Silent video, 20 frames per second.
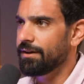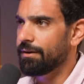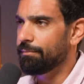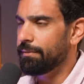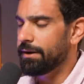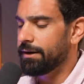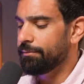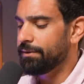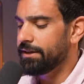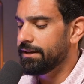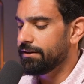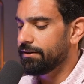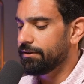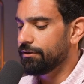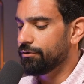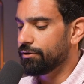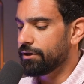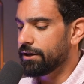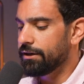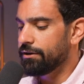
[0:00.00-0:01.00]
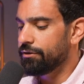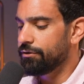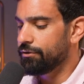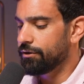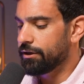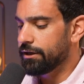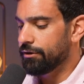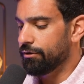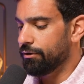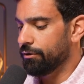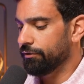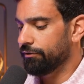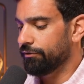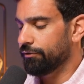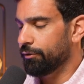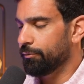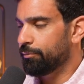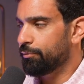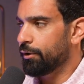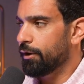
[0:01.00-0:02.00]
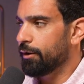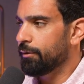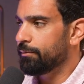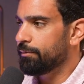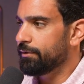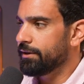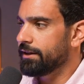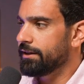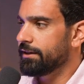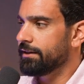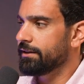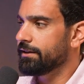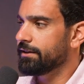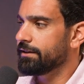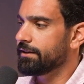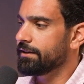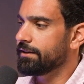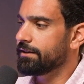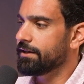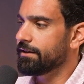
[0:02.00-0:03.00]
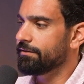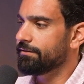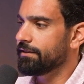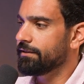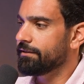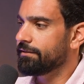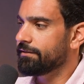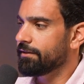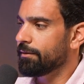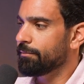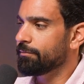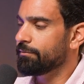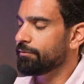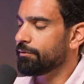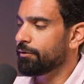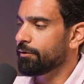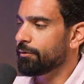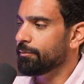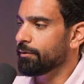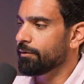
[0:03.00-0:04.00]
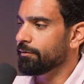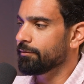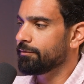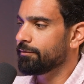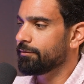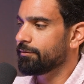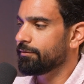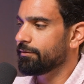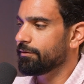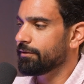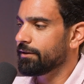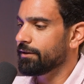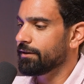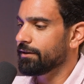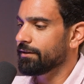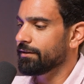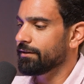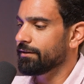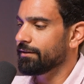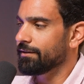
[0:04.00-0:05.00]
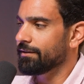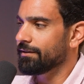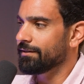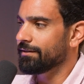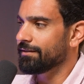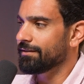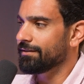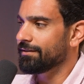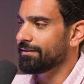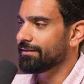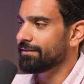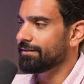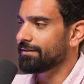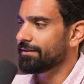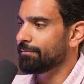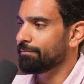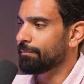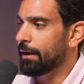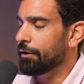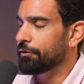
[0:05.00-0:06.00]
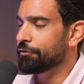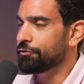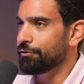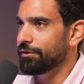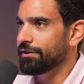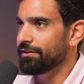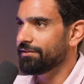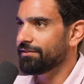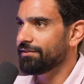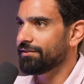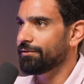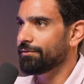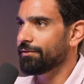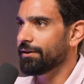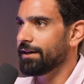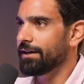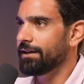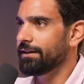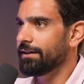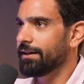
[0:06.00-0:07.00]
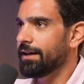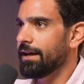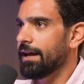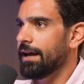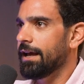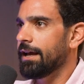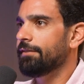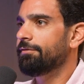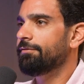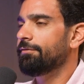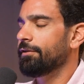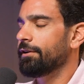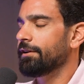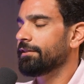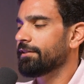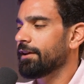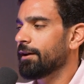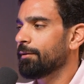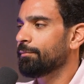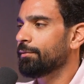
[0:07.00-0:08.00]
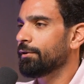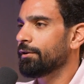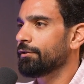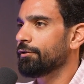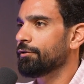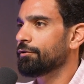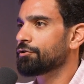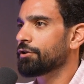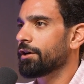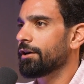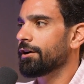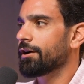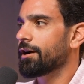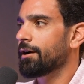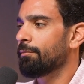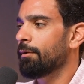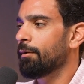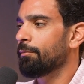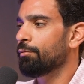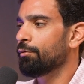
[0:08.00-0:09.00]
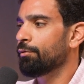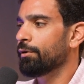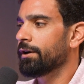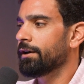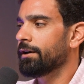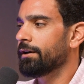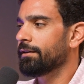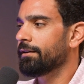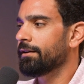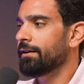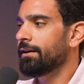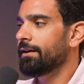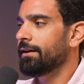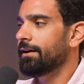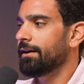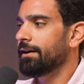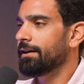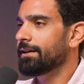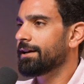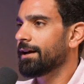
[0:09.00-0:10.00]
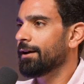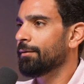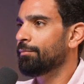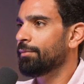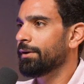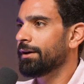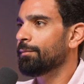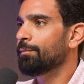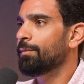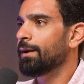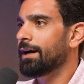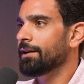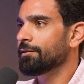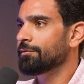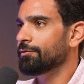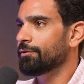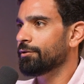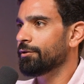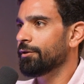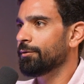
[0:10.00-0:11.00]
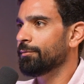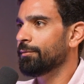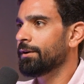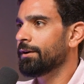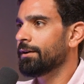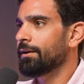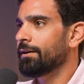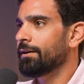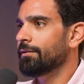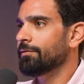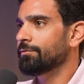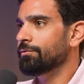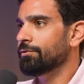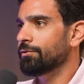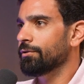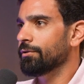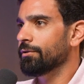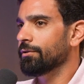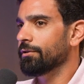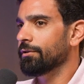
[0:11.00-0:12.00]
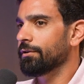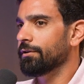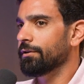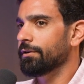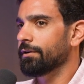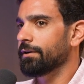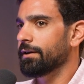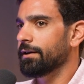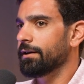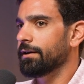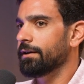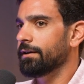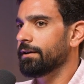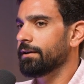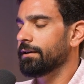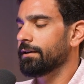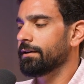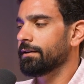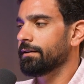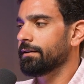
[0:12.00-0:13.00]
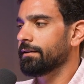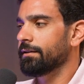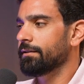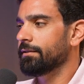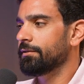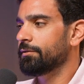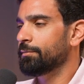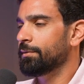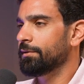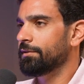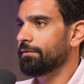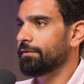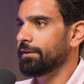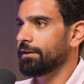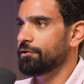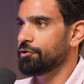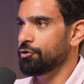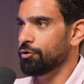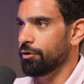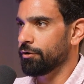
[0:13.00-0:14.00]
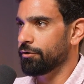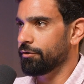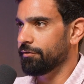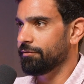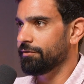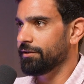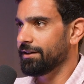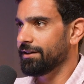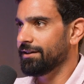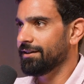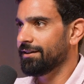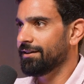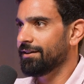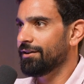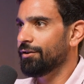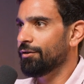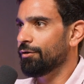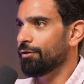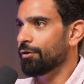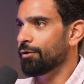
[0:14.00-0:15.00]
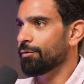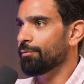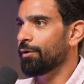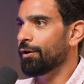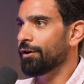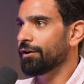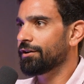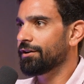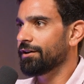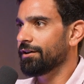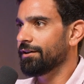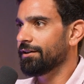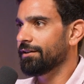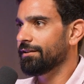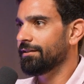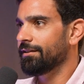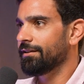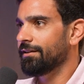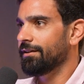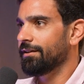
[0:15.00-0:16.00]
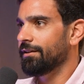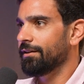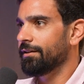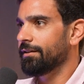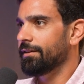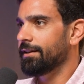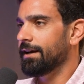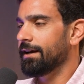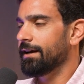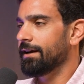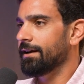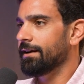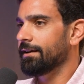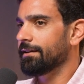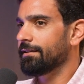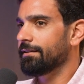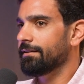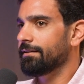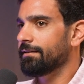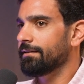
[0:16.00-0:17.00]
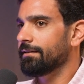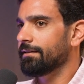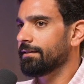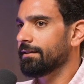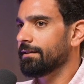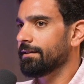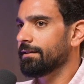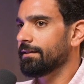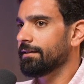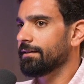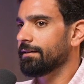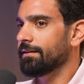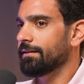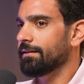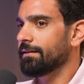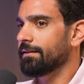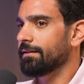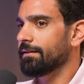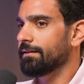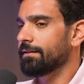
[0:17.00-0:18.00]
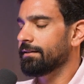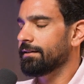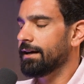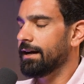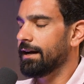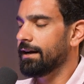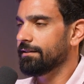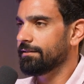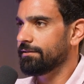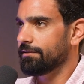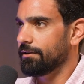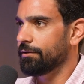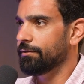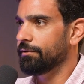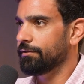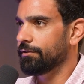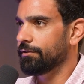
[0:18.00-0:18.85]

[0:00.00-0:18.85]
But I mean, you can also probably give it some form of boundaries, right? If, for example, you're trying to come up with a campaign platform for a specific geography or market that has some